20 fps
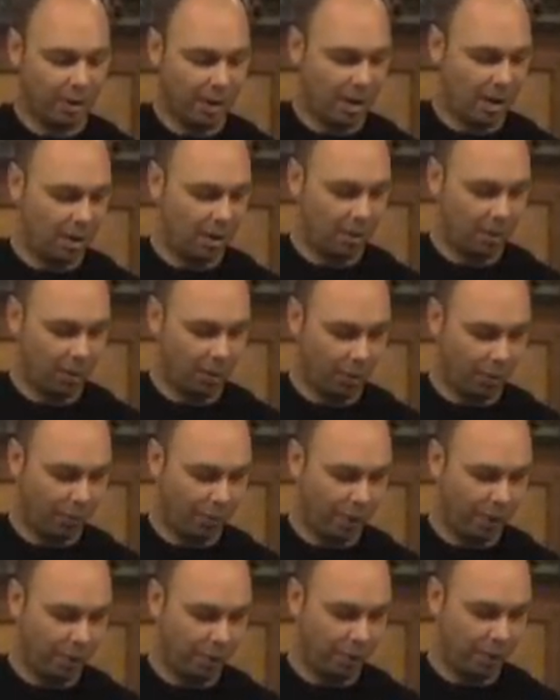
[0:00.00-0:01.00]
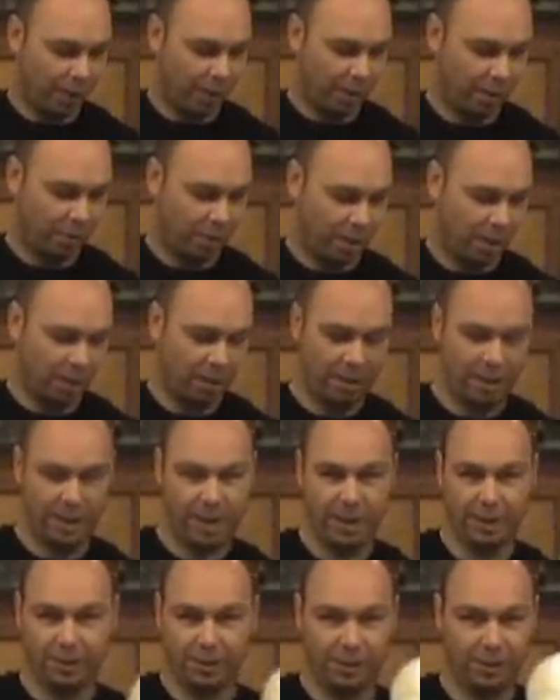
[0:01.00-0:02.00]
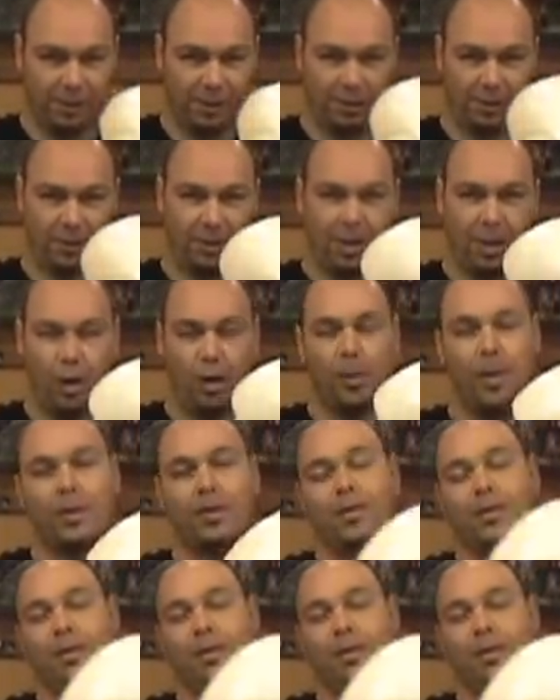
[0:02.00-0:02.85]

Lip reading: and it's only fair that he gets this helmet,